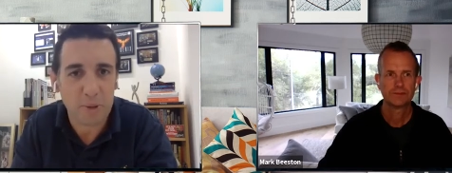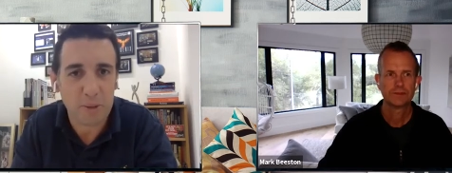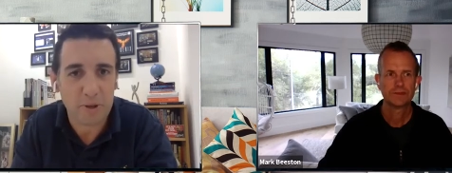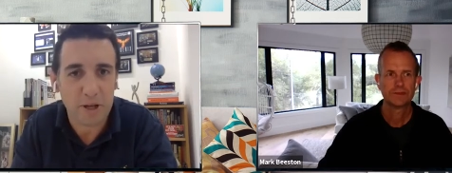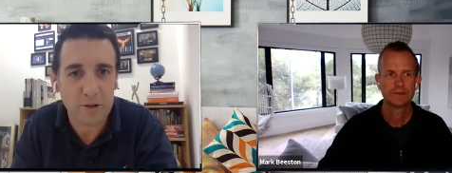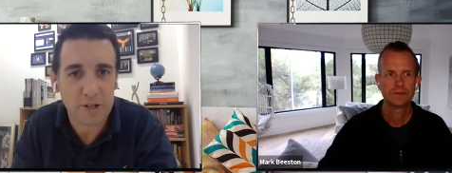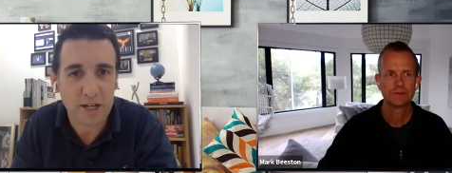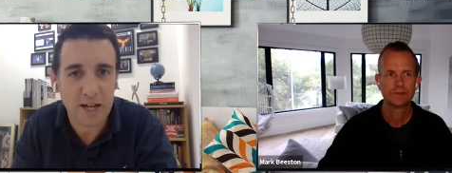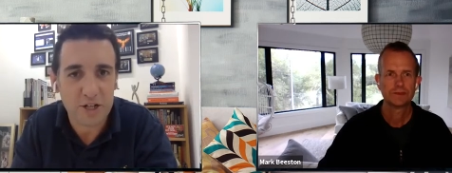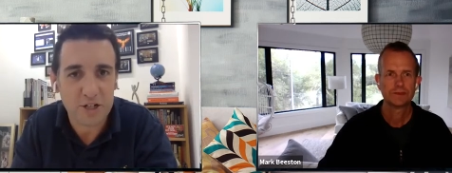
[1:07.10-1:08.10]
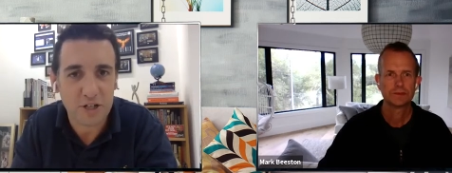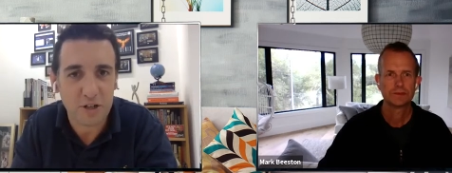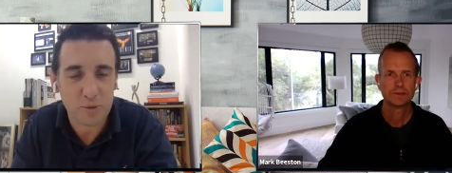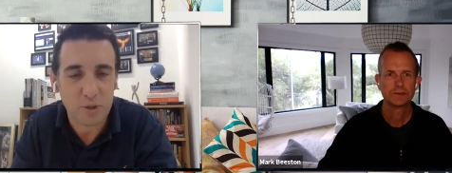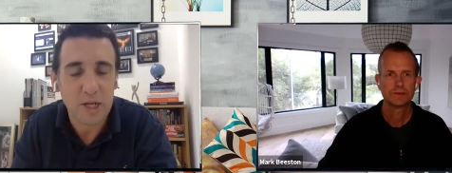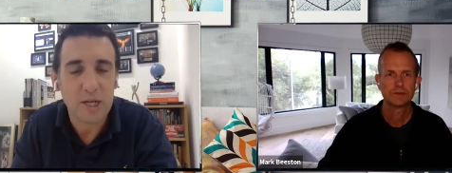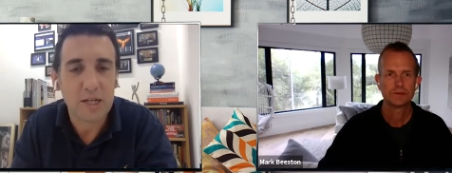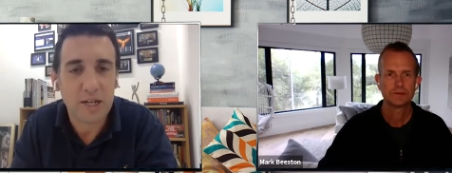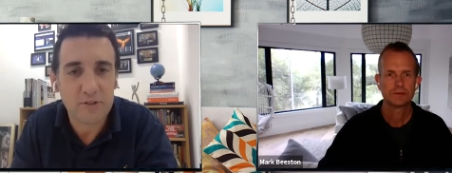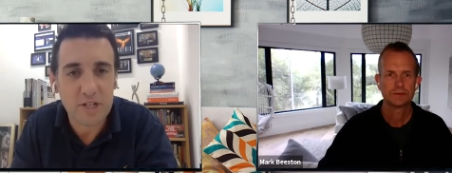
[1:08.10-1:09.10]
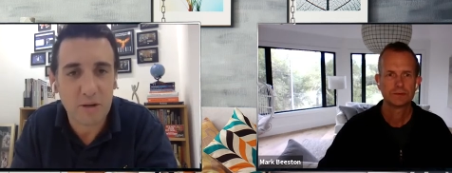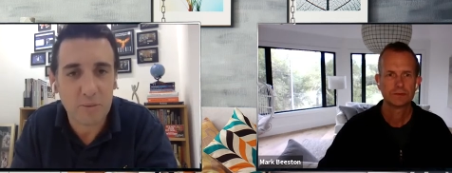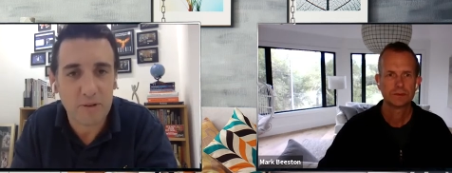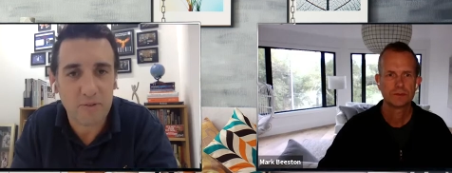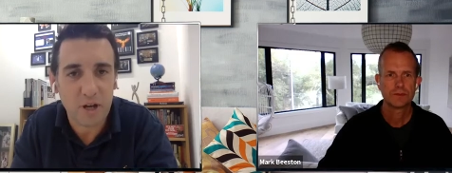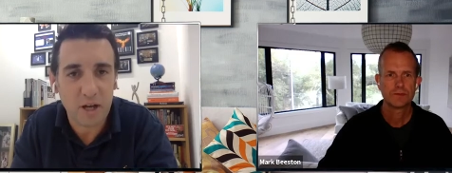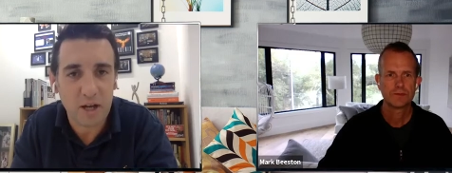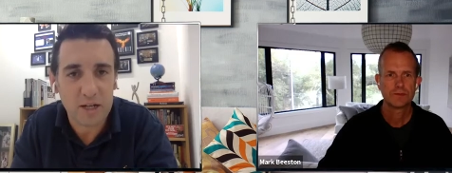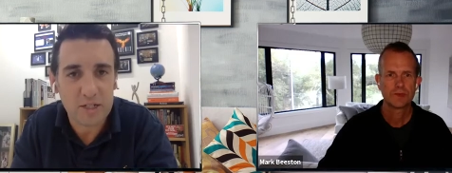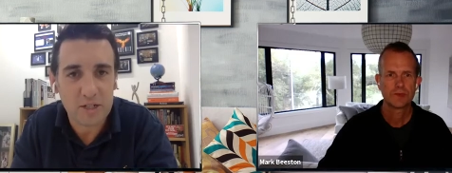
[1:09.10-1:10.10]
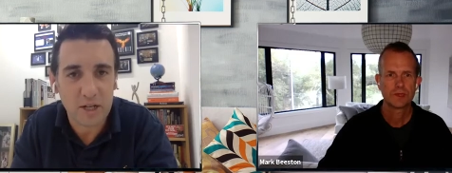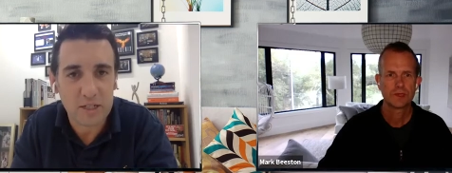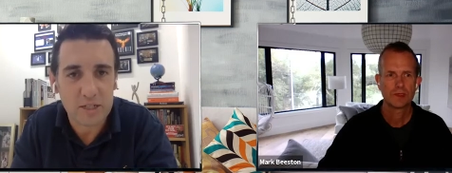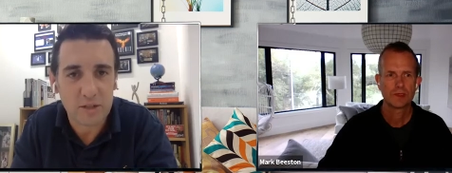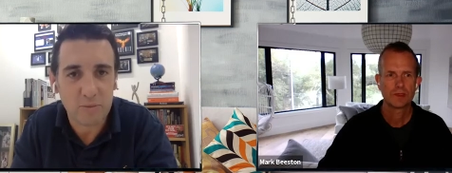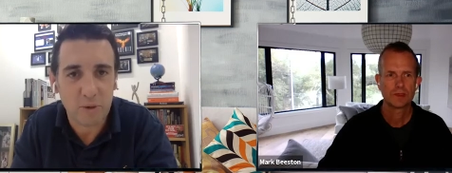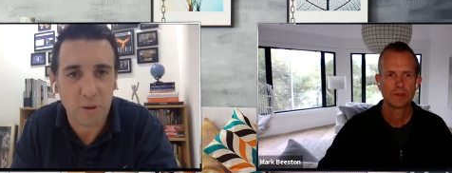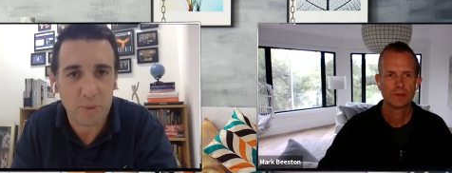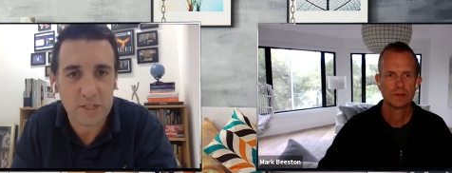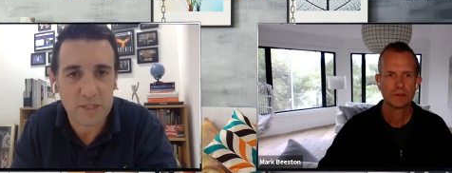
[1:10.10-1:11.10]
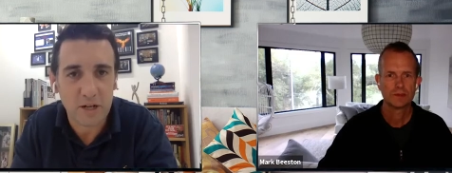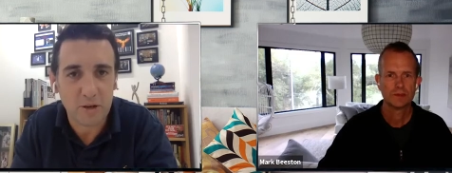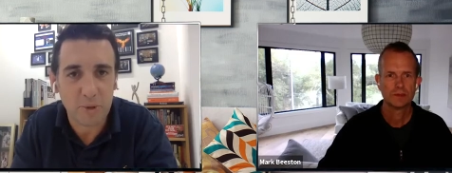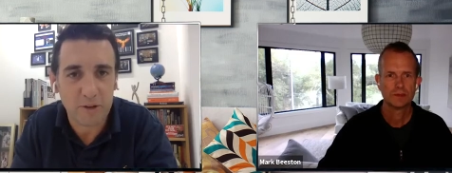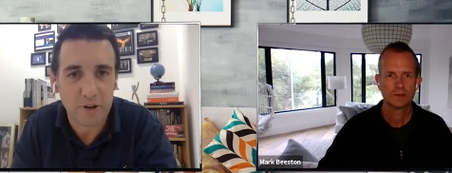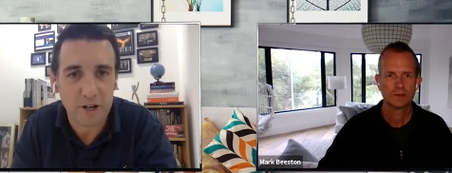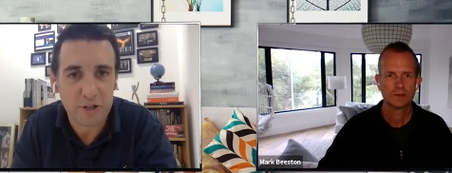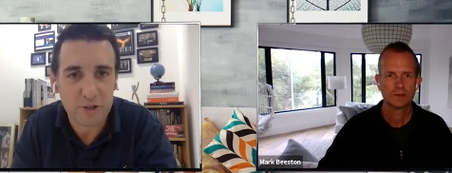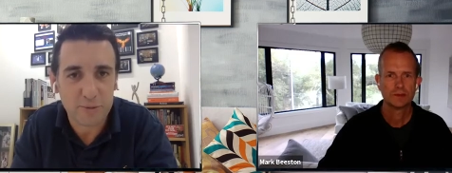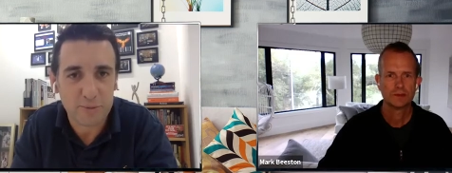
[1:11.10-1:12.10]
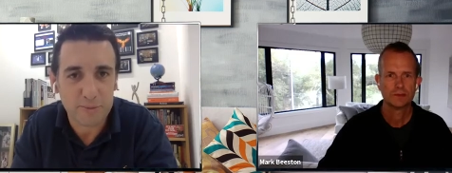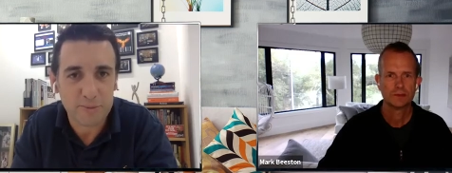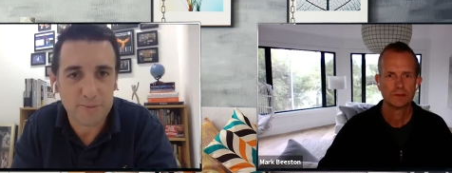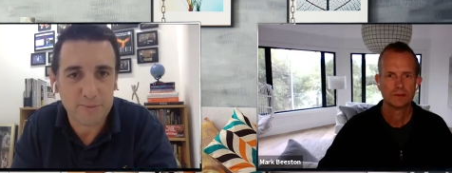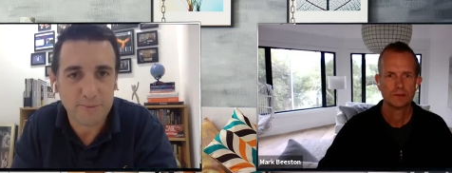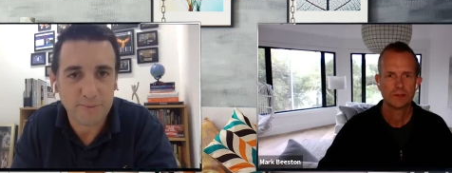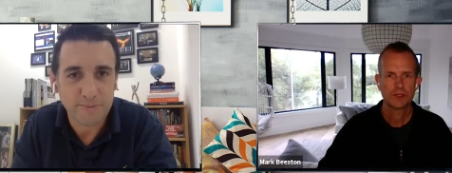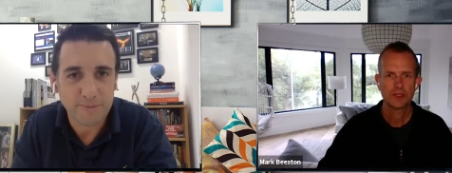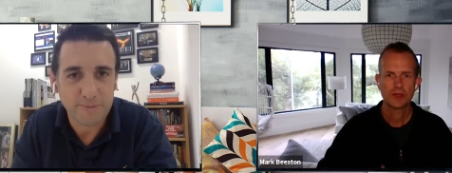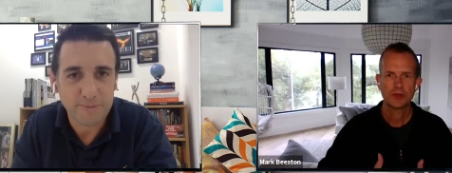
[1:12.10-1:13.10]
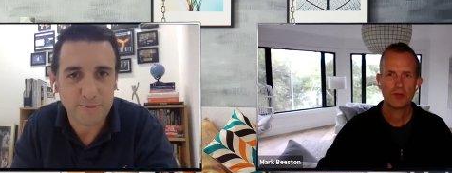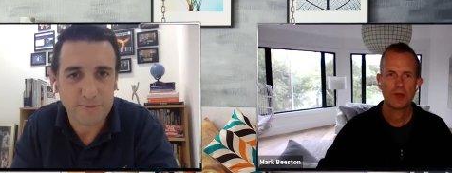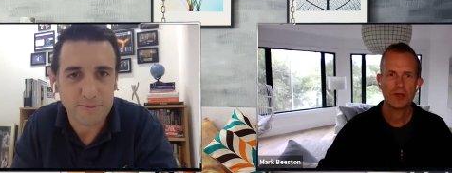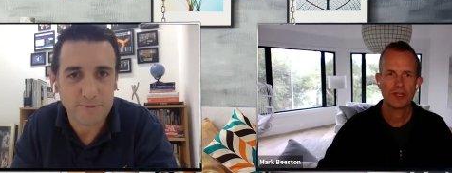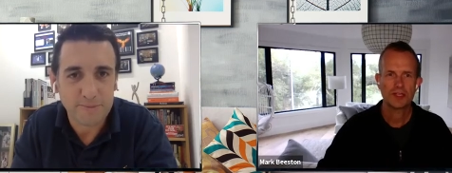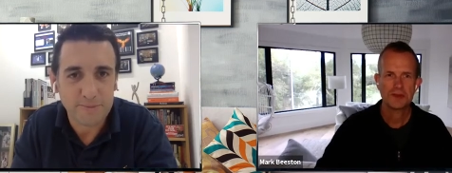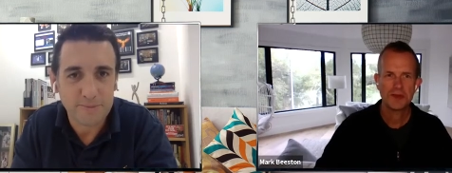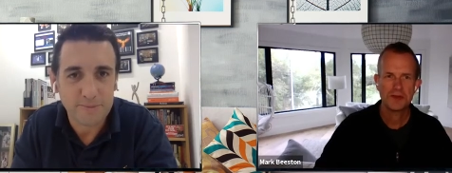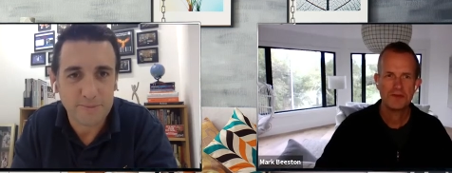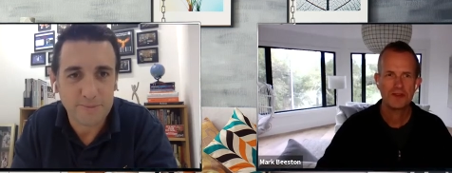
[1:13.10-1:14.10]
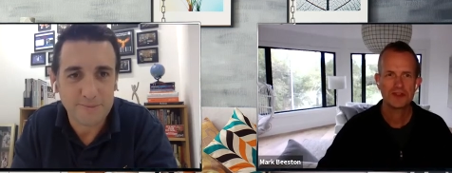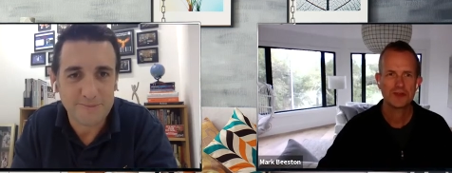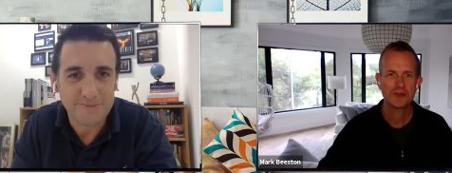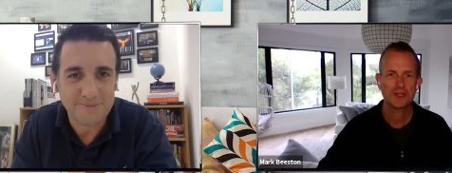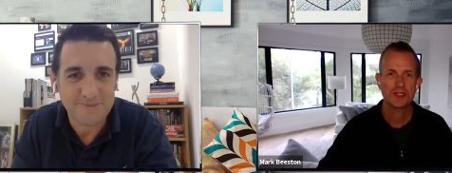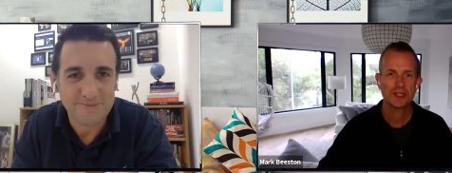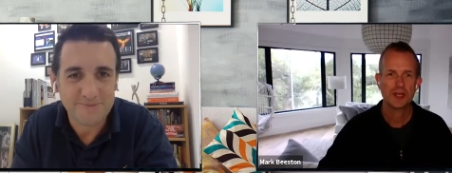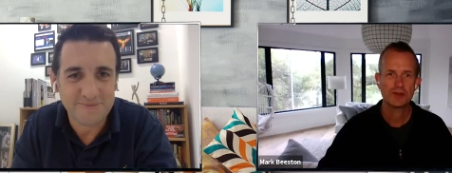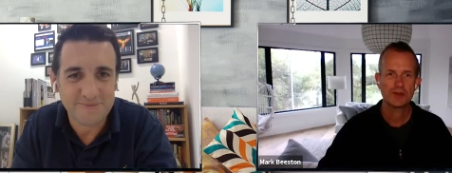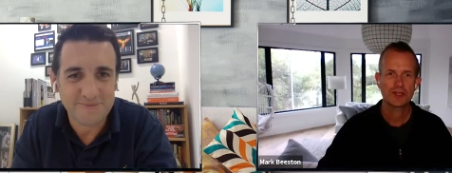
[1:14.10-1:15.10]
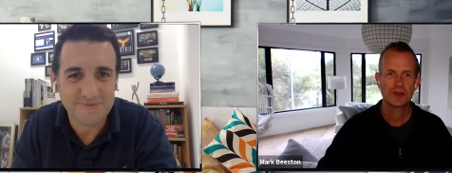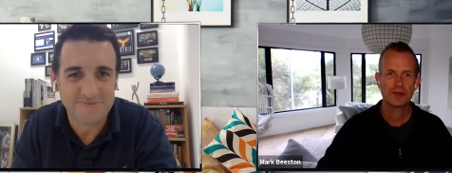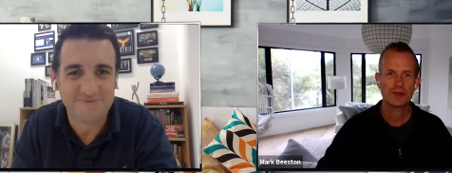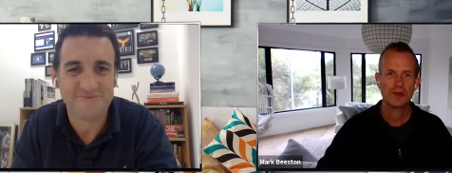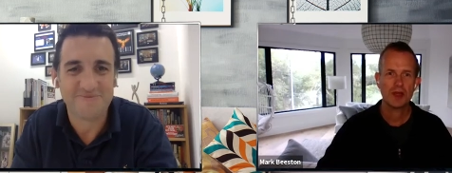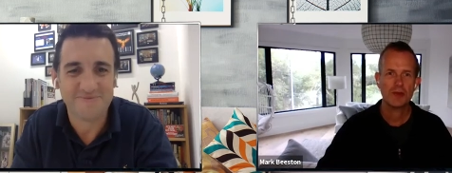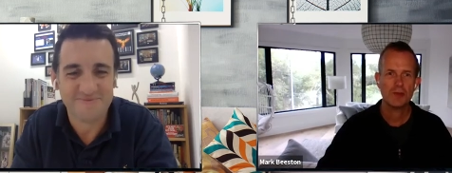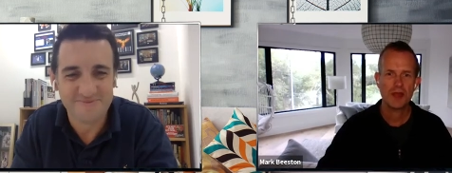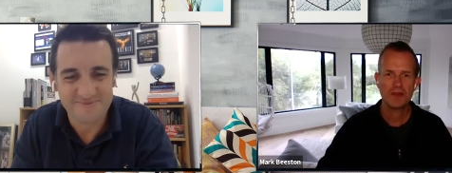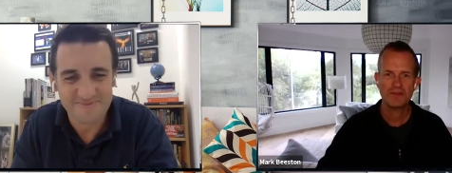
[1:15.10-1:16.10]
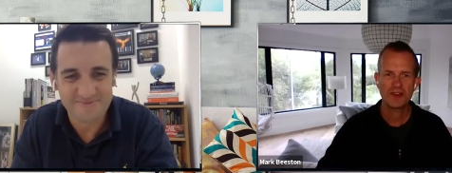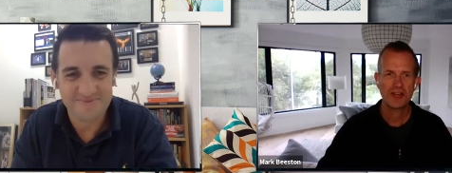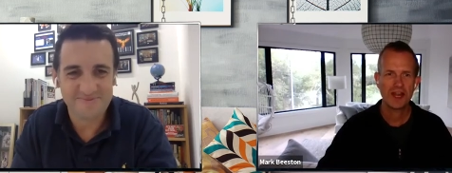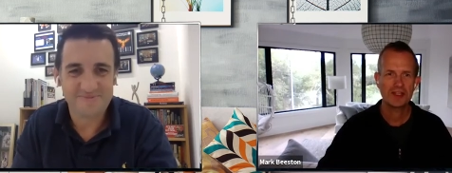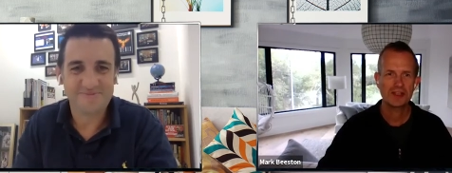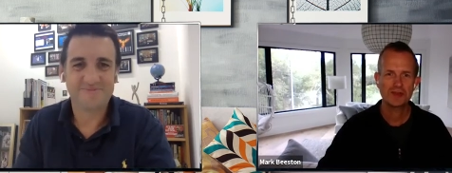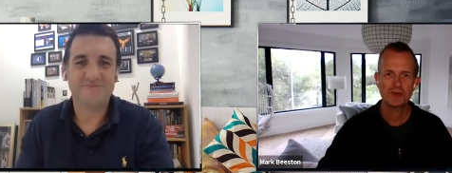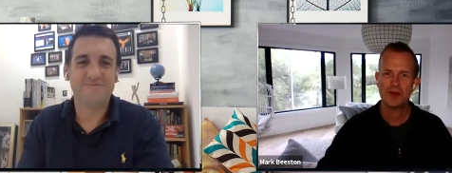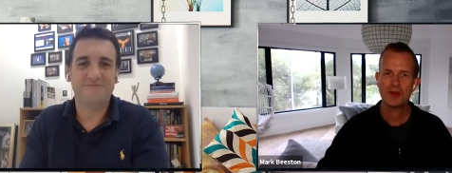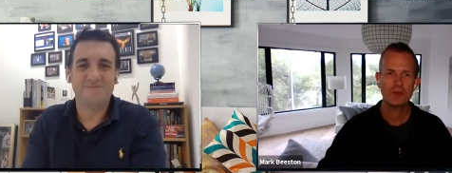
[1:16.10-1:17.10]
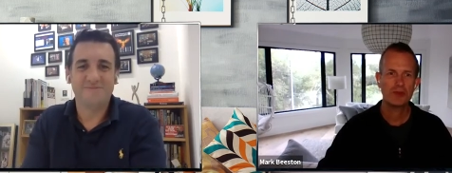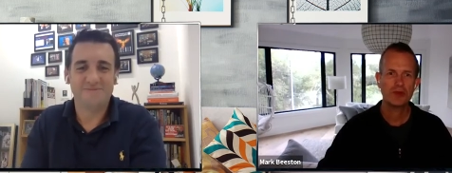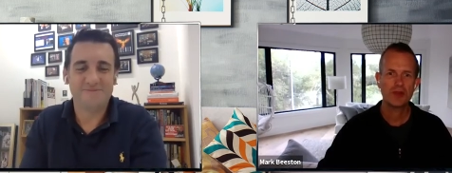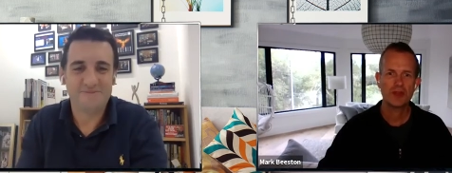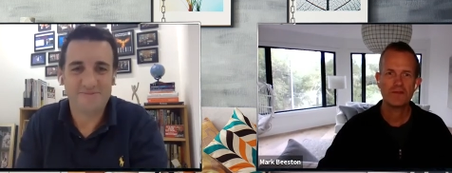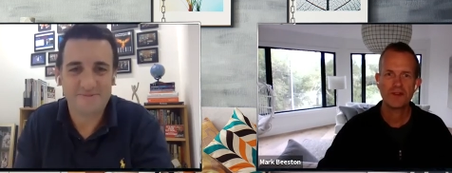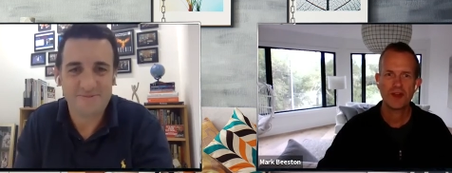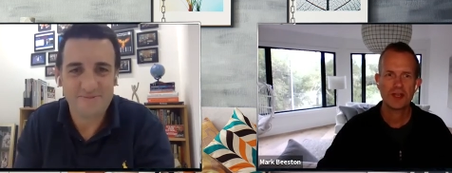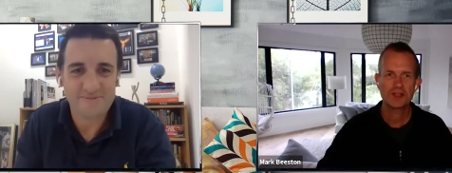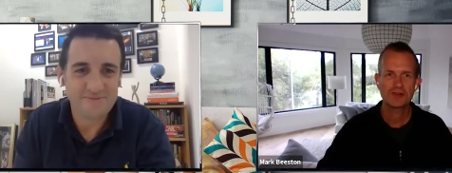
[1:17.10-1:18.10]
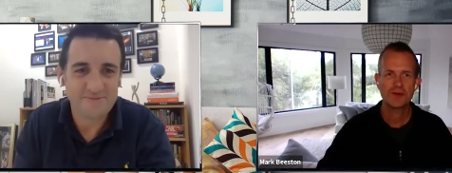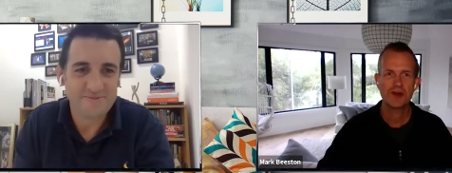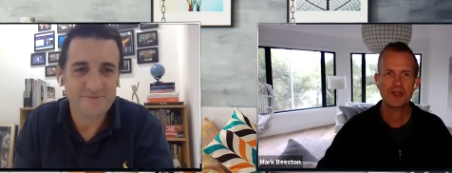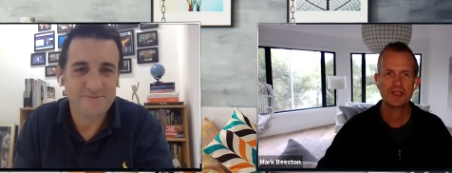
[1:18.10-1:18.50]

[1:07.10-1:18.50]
Speaker 1: people there who didn't catch the last one. Give us a little bit of a, uh, an insight into Mark Beeston and Illuminate Financial.
Speaker 2: Sure. Well, let's do it in reverse order. So, so Illuminate Financial, we're a purely financial